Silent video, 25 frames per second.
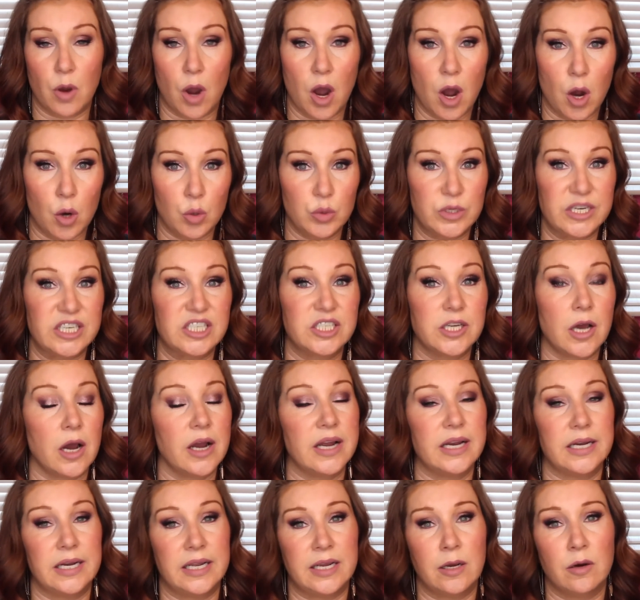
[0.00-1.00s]
you hold it
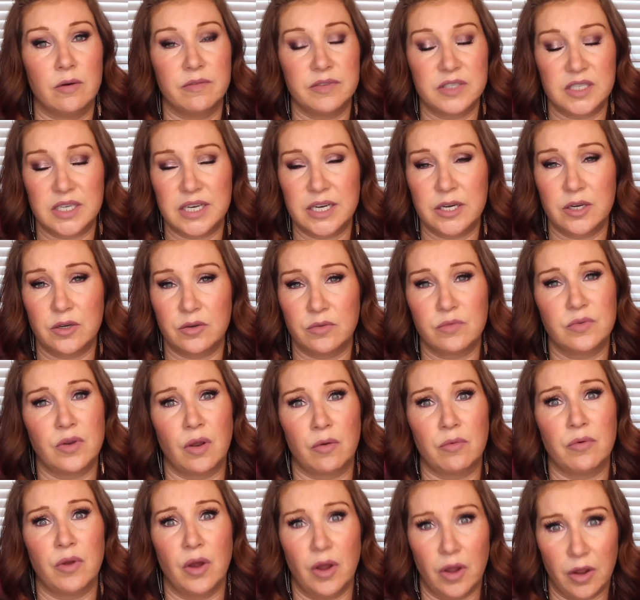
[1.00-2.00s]
tightly. Obviously,
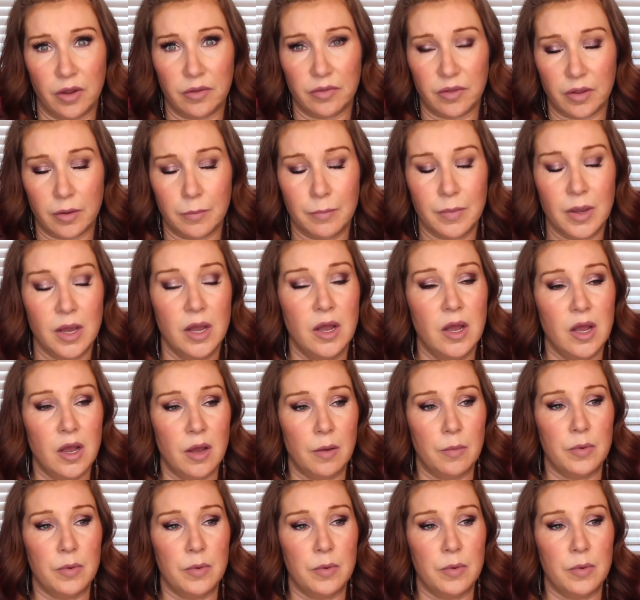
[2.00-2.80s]
don't hurt them.